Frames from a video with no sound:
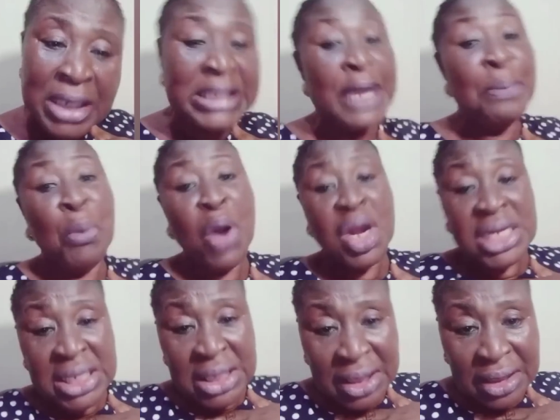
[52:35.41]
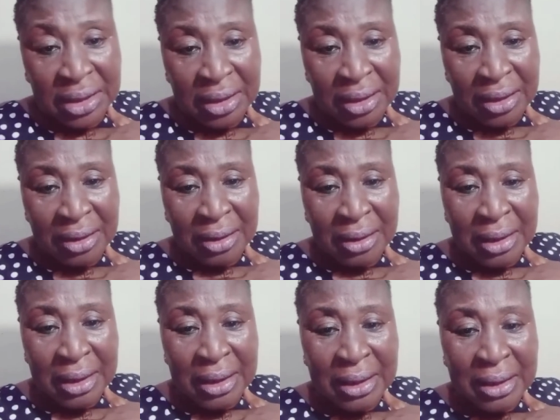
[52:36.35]
Is it money?
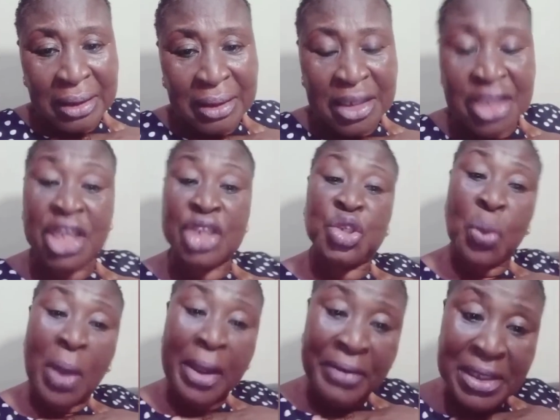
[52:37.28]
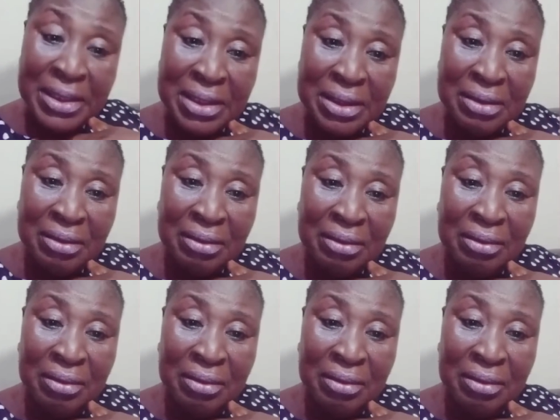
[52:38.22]
Is it jewelries?